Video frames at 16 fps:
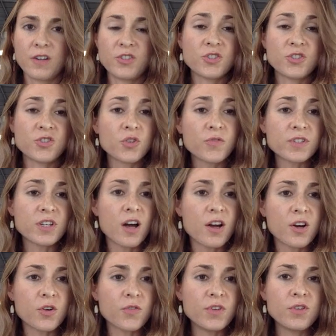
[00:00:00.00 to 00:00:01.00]
Our digital
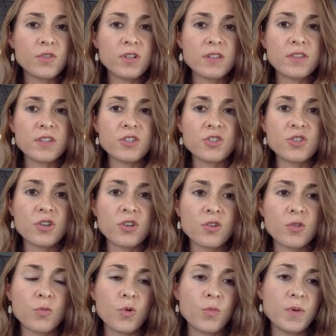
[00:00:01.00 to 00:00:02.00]
photography unit this
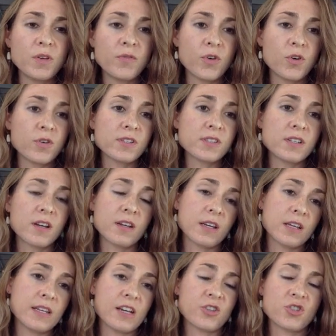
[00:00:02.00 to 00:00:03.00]
year will be focusing on
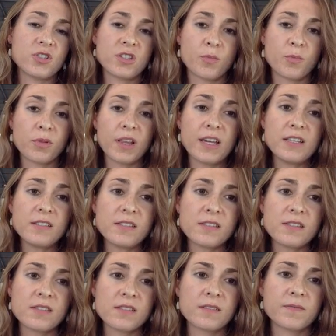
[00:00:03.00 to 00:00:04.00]
connection to
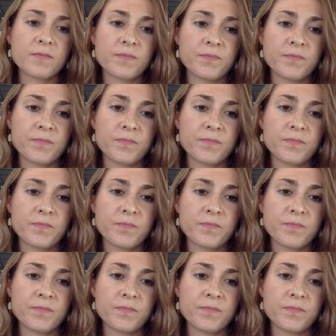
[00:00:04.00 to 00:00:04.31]
place.